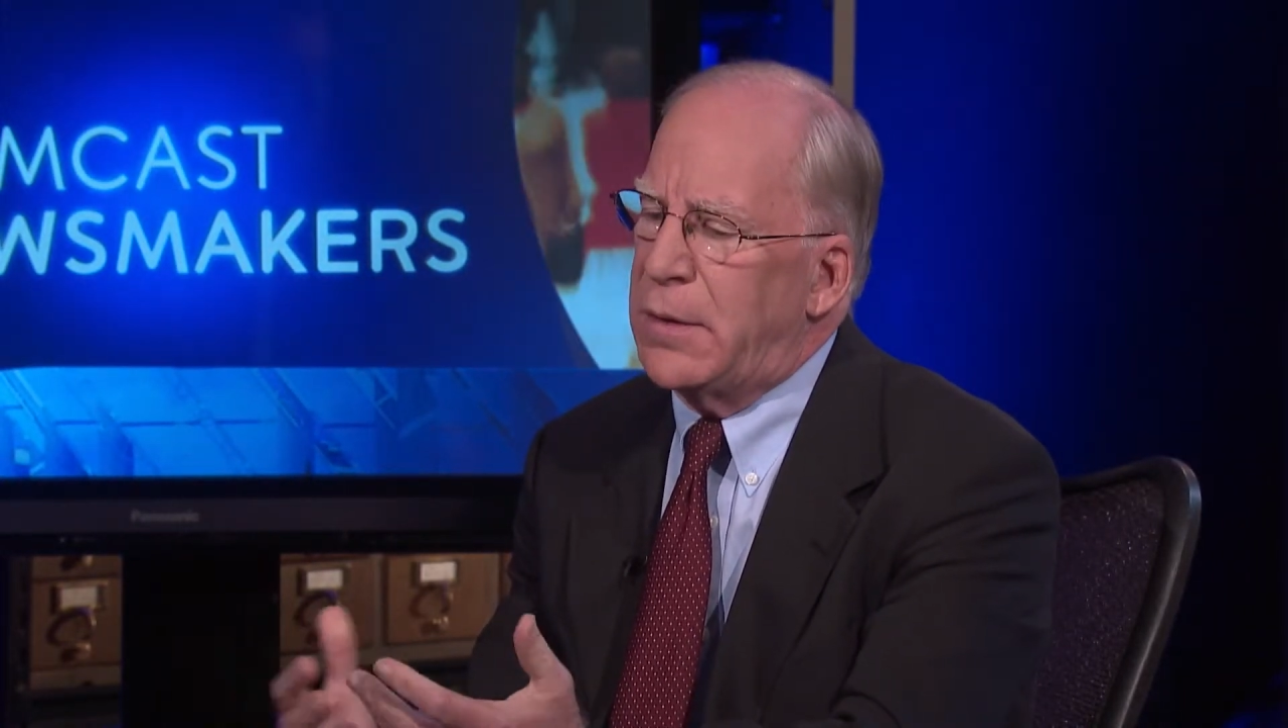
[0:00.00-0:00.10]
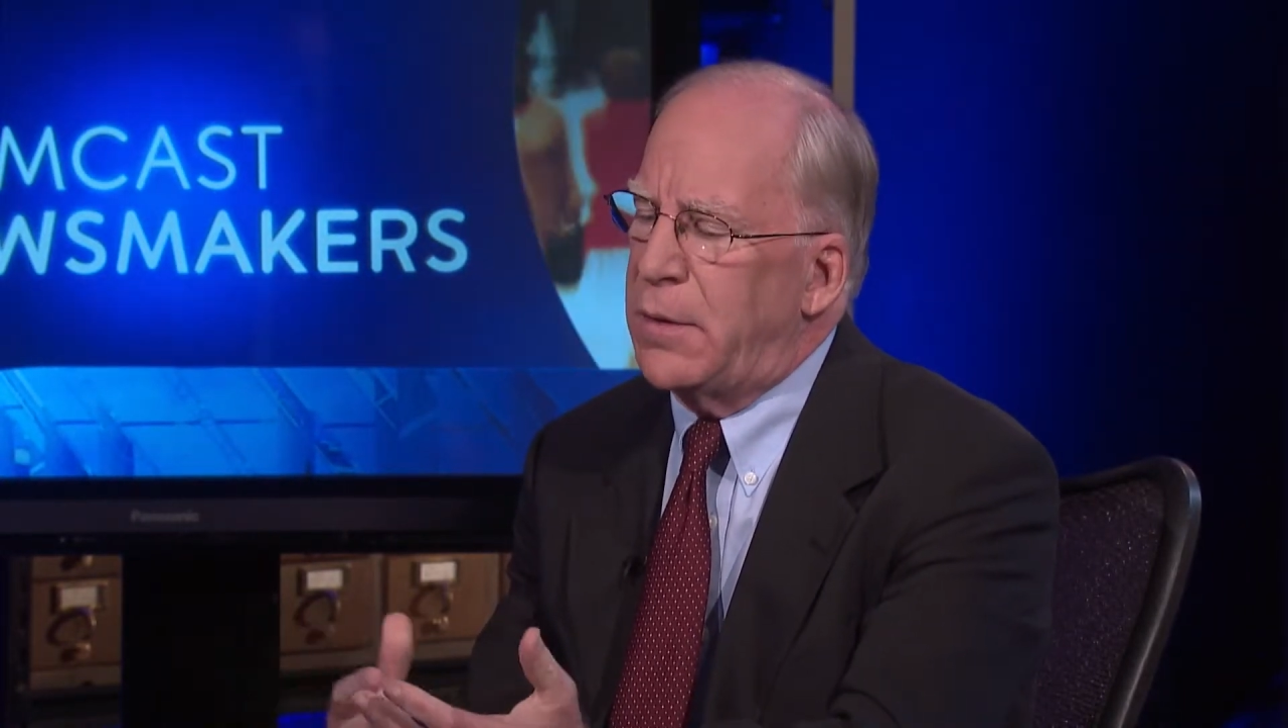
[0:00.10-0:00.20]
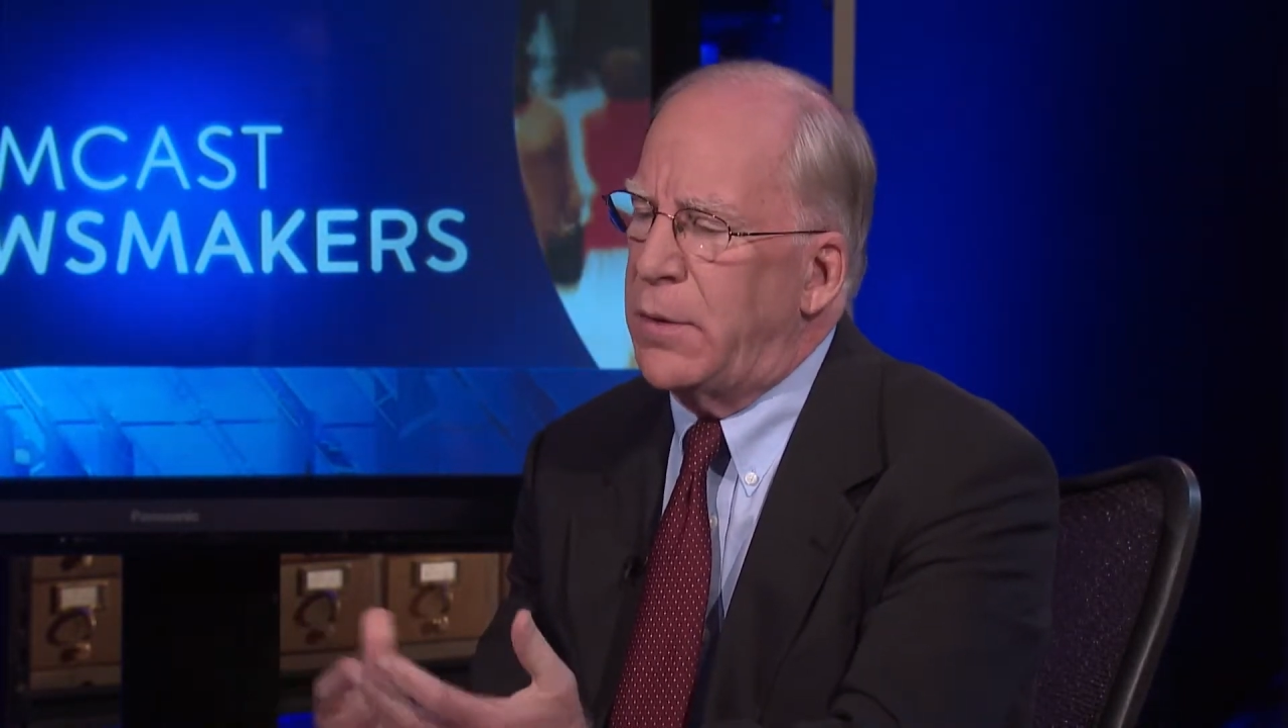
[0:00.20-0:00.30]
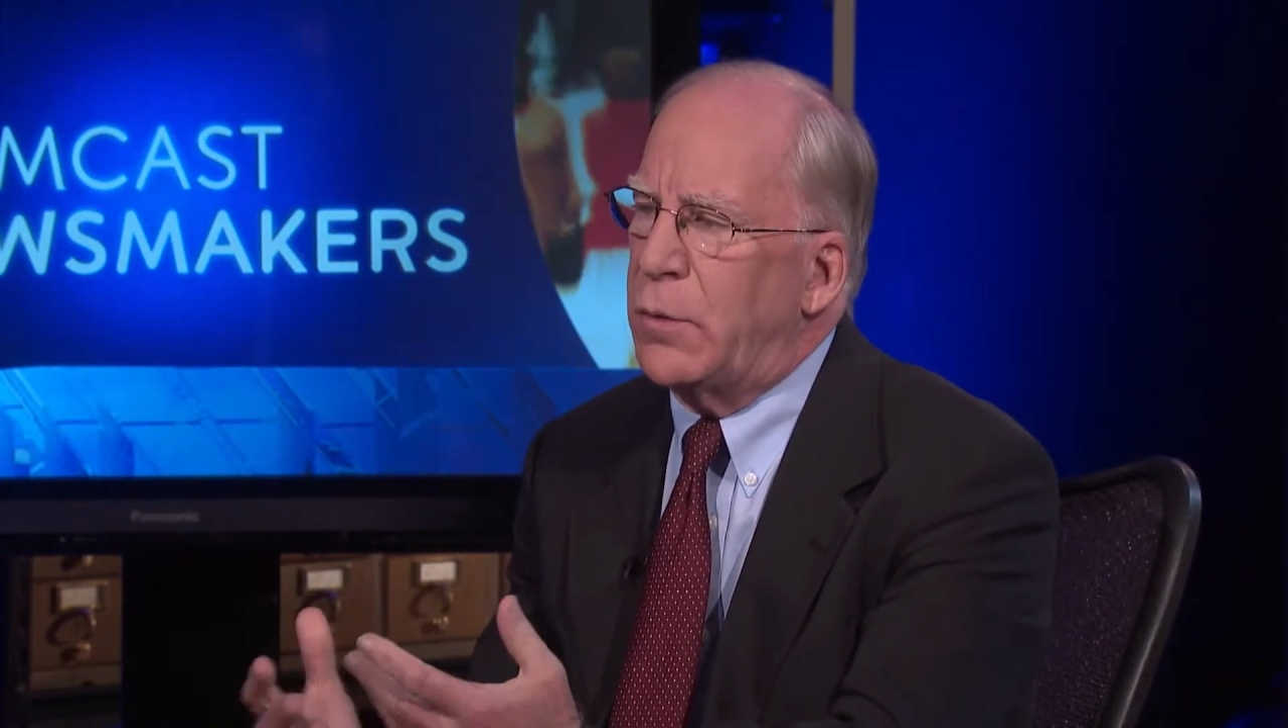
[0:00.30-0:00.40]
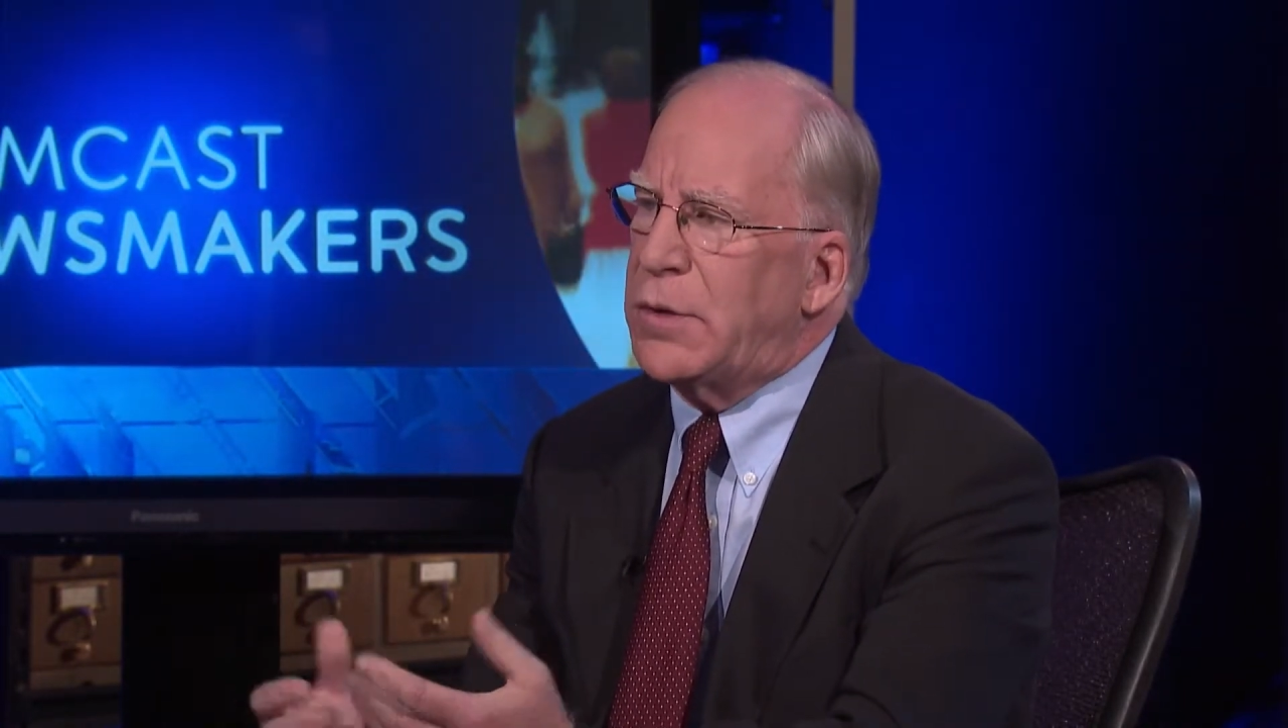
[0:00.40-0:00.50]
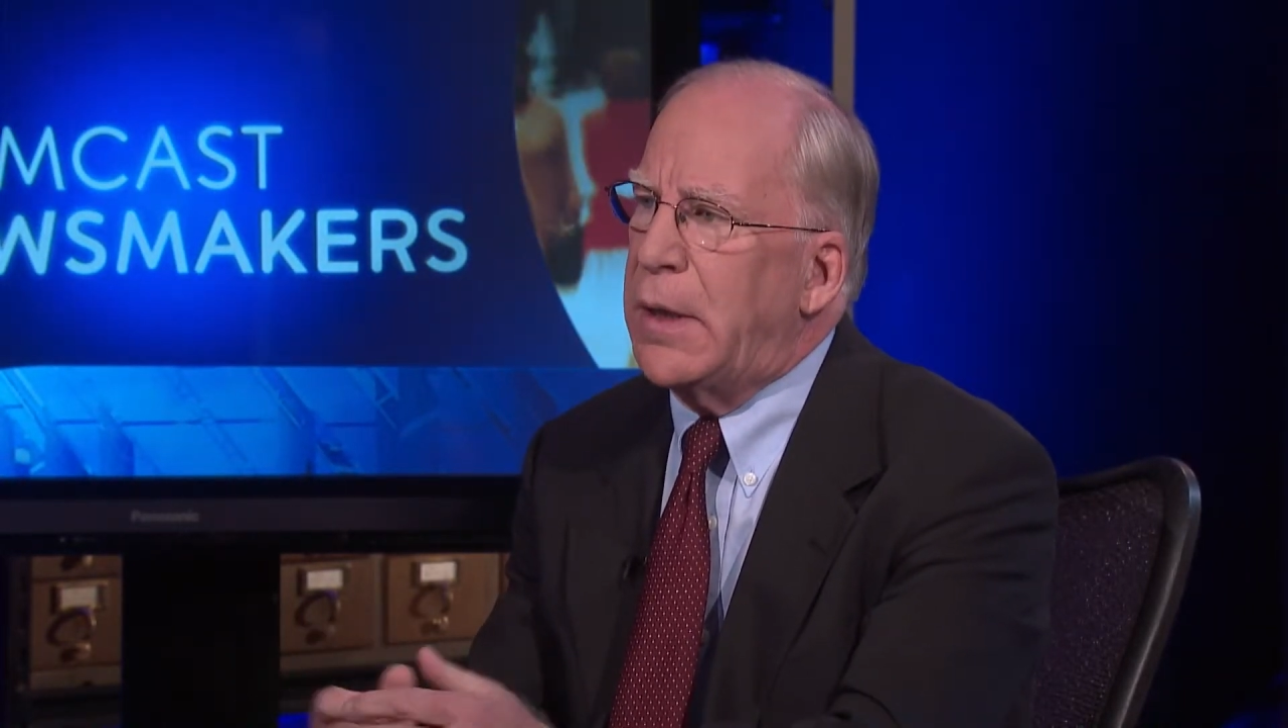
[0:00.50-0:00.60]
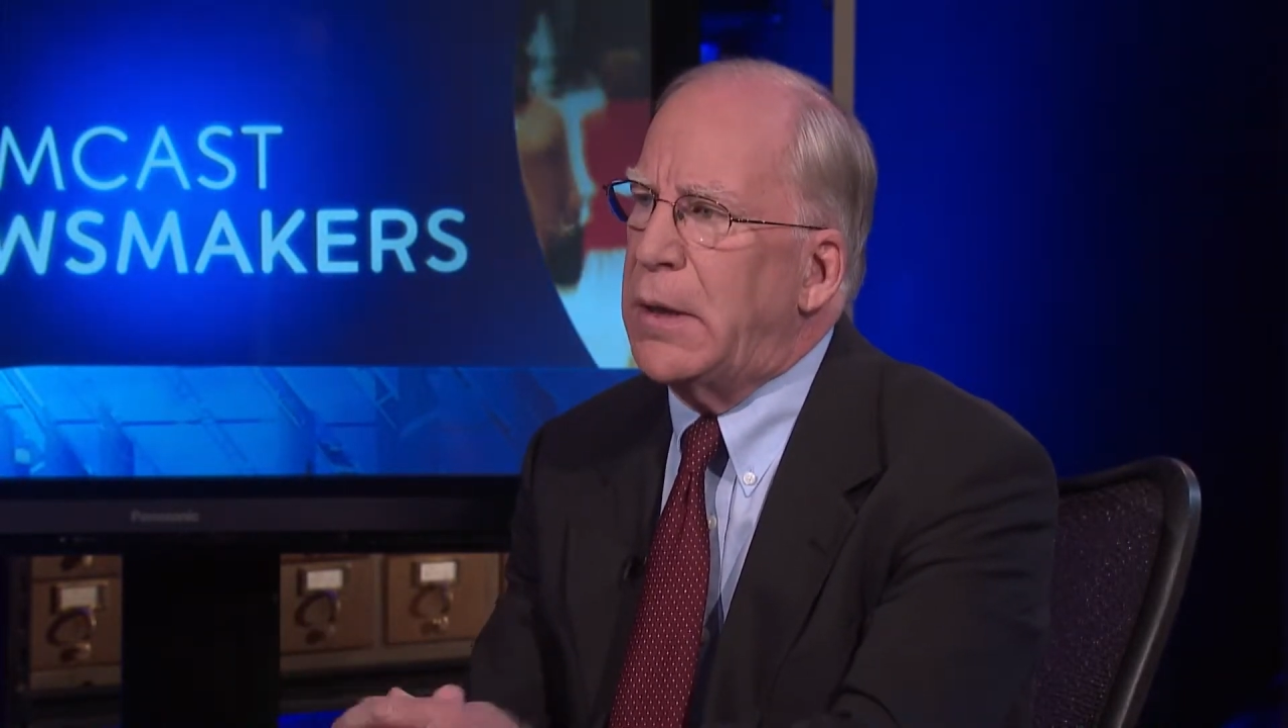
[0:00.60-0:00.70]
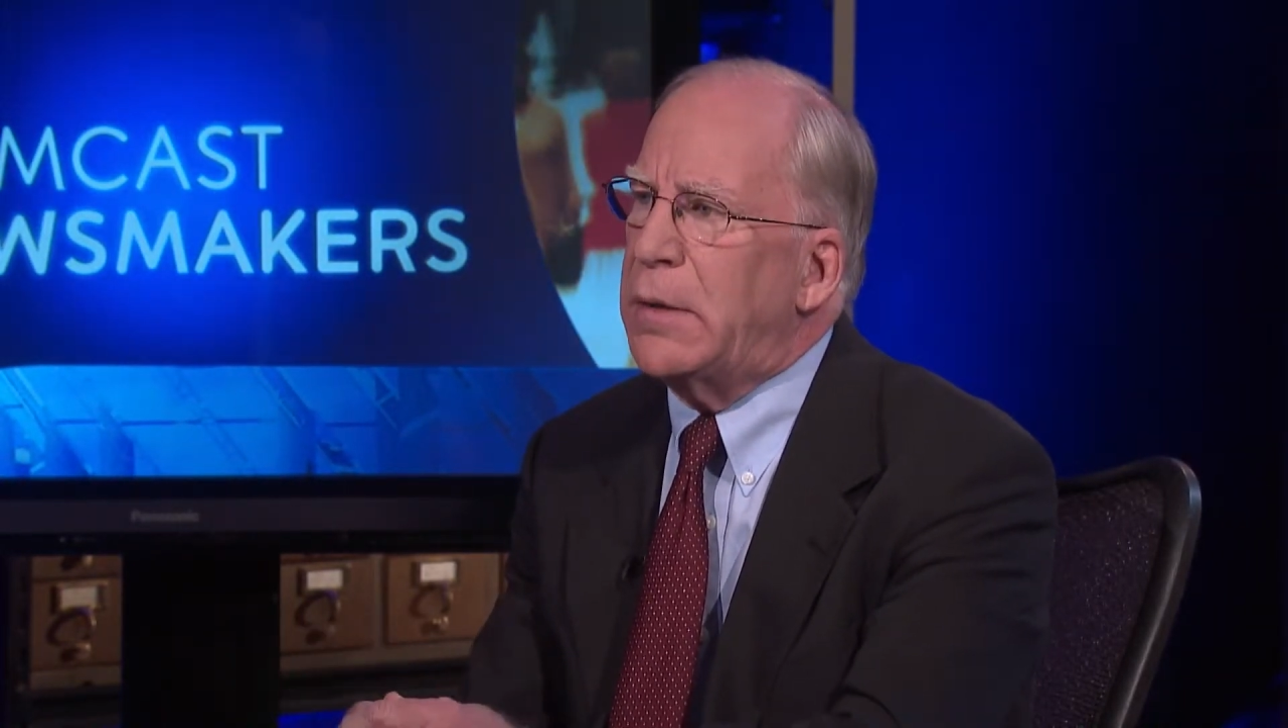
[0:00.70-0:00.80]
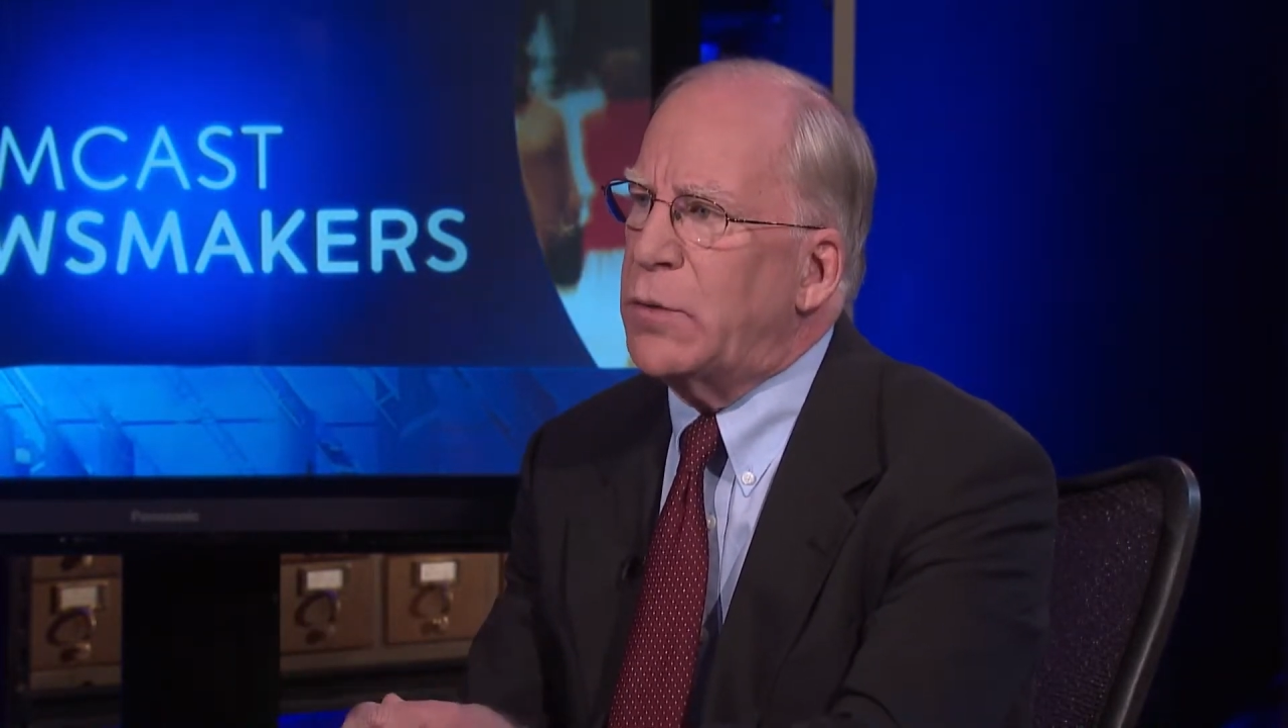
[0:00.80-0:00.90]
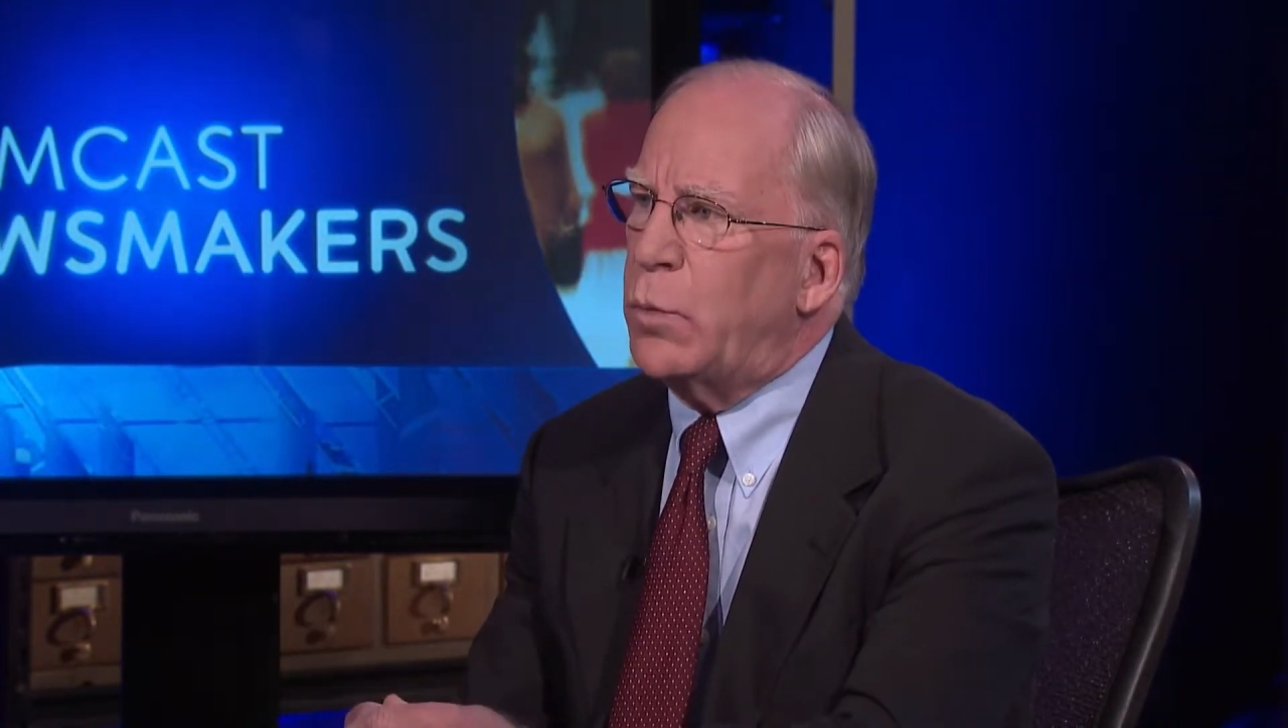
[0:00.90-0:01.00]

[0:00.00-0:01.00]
and those negatives